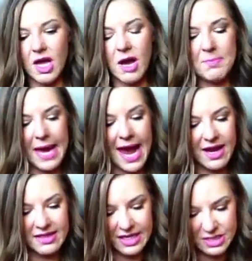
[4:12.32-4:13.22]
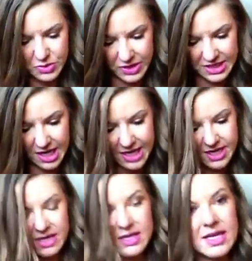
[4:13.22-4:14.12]
a bag that is
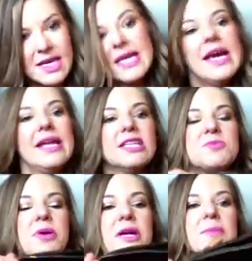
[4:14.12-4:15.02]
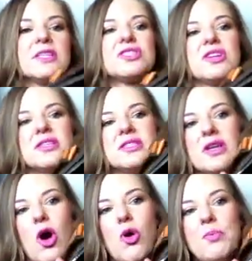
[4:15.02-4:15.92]
retired and it's pretty much just
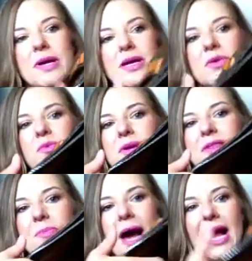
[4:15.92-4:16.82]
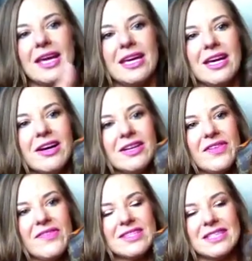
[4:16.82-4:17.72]
open with the pocket here and
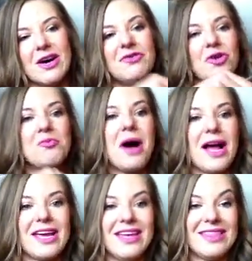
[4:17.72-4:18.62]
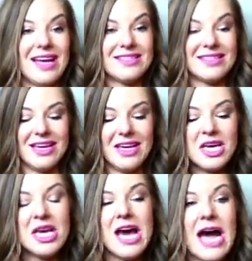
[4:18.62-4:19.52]
then the cell phone pocket and that's it.
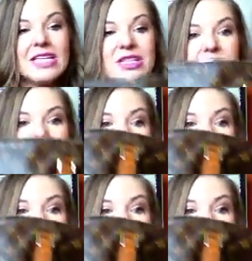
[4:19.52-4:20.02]
I do